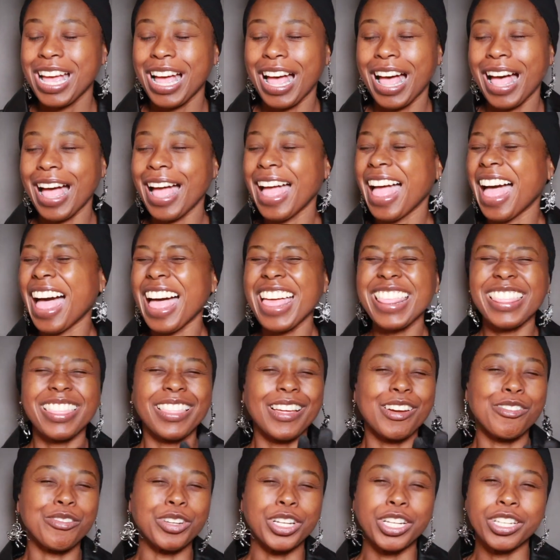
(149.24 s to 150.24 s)
I
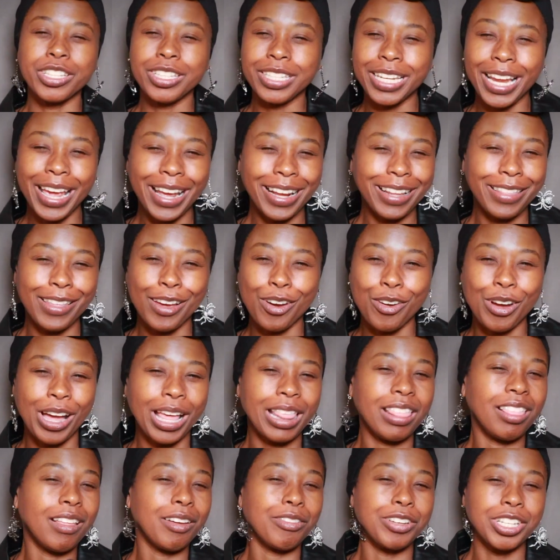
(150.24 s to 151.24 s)
love a good neg, though.
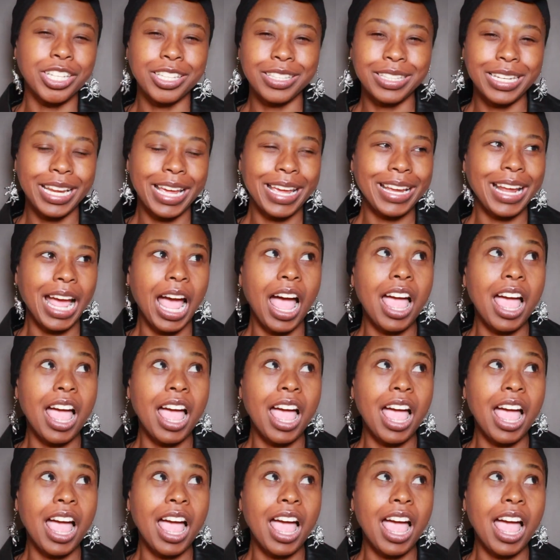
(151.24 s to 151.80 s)
I love a good neg.